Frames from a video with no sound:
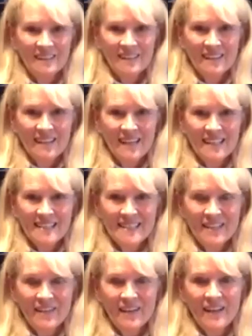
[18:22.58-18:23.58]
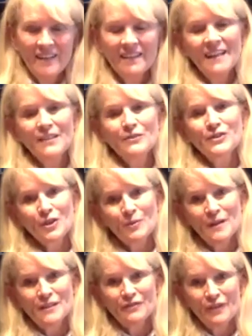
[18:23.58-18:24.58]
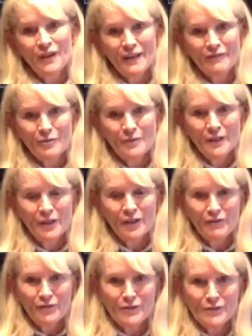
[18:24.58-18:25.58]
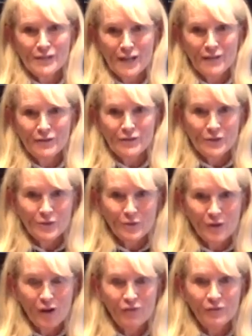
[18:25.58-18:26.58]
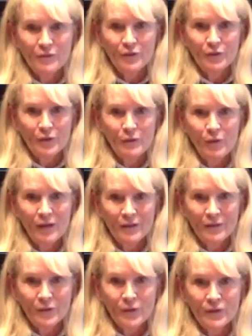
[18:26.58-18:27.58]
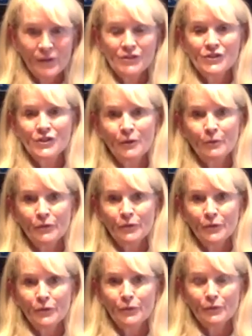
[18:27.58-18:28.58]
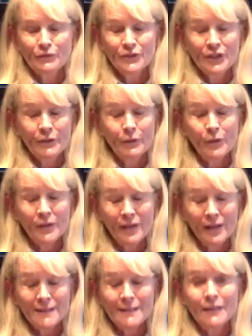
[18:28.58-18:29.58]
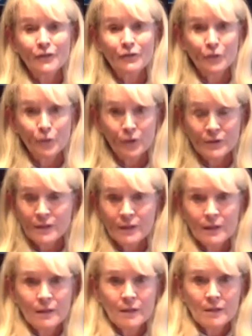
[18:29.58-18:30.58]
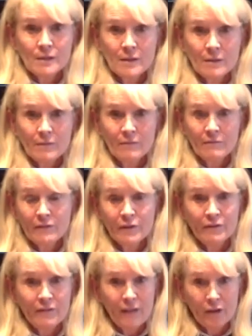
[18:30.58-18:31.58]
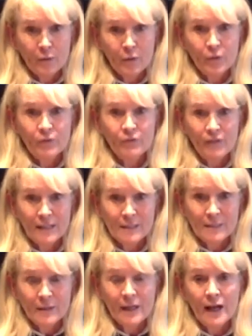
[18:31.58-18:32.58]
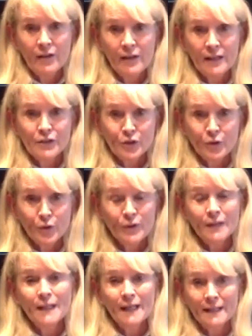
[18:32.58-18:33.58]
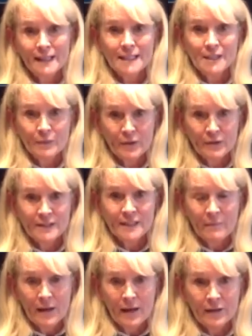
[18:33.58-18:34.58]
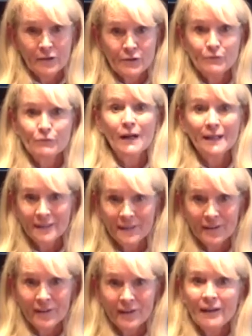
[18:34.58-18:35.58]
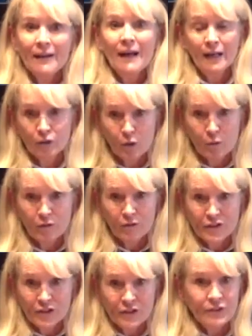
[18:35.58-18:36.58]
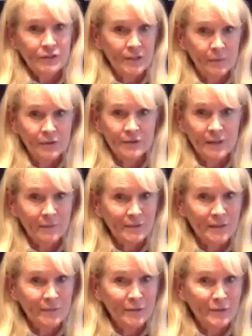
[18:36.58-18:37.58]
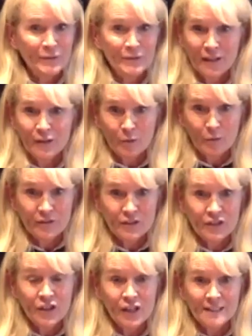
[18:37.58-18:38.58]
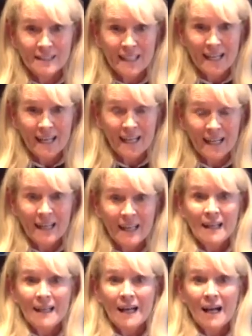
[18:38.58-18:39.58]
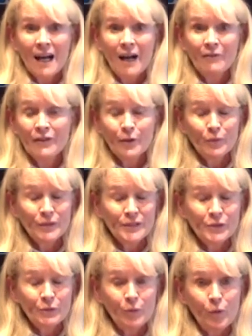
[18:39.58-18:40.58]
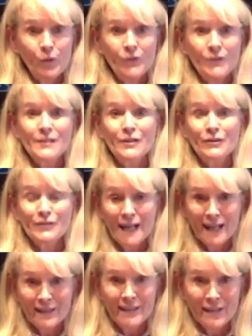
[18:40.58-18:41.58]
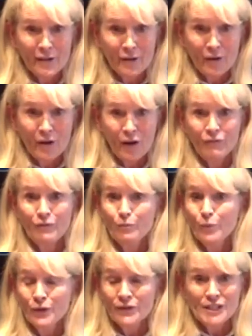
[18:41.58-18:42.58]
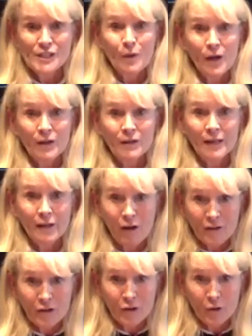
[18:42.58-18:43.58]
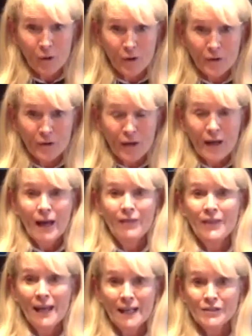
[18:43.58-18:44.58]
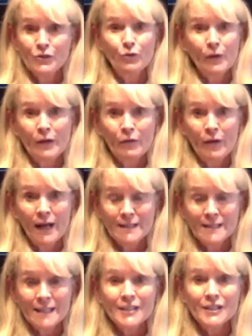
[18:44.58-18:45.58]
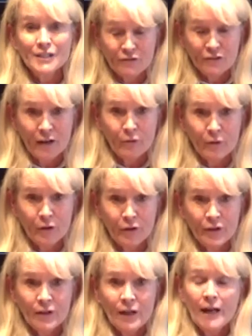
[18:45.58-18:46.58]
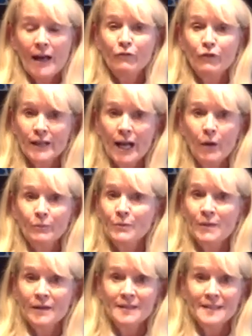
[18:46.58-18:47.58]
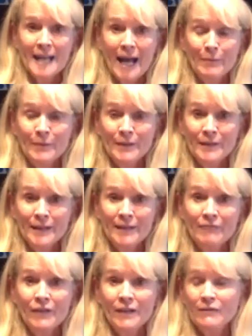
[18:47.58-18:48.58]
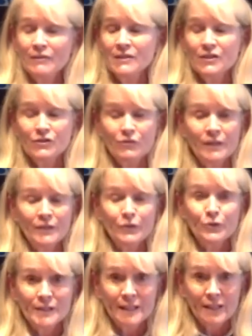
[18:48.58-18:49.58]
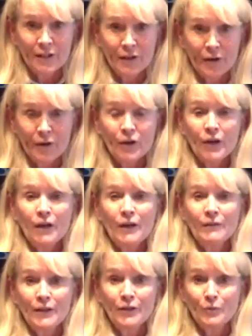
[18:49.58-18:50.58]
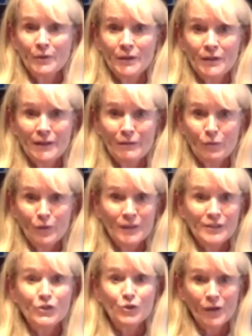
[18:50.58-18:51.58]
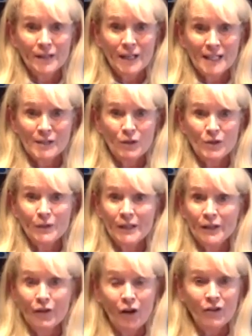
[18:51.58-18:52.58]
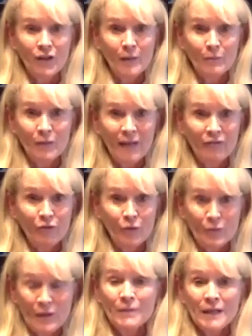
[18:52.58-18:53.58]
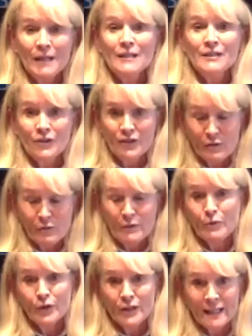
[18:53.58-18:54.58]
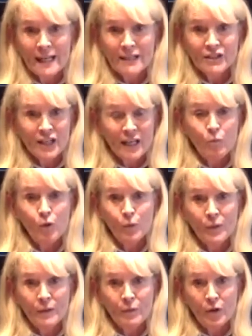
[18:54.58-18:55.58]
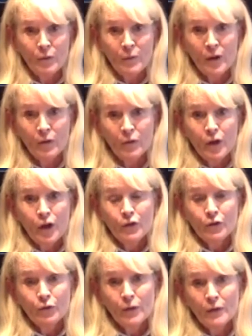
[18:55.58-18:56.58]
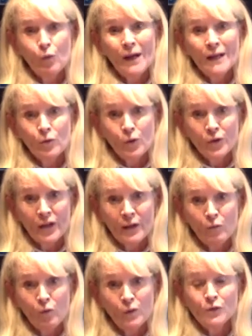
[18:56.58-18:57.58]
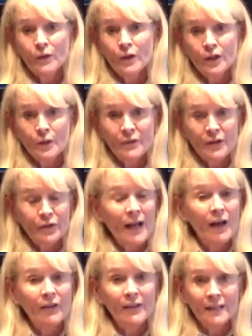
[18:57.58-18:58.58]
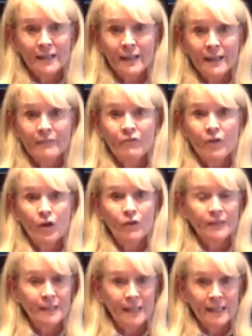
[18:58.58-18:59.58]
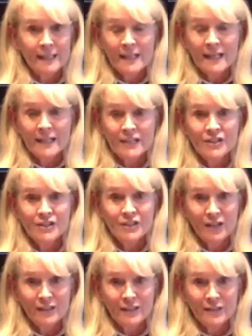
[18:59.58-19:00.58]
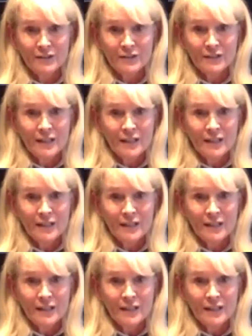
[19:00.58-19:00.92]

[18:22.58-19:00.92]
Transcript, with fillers: Thanks, Terry. And thank you so much, Frank, for being our first ever Zoom call from the Great White North and sharing with you, sharing with us and our viewers some very valuable advice about how they too can get the experience that matters right here at Global Vision, www.globalvision.ca I'm very pleased to report this is our 10th year of putting the spotlight on the North. And thanks to great grads such as Frank Reardon, that really helped to make this happen. And Frank, it was such great news to hear that you'd be willing to join us once we get our online platform up so that we really can educate more people about the great white North and what's going on up there and how they can get involved and get engaged as young leaders.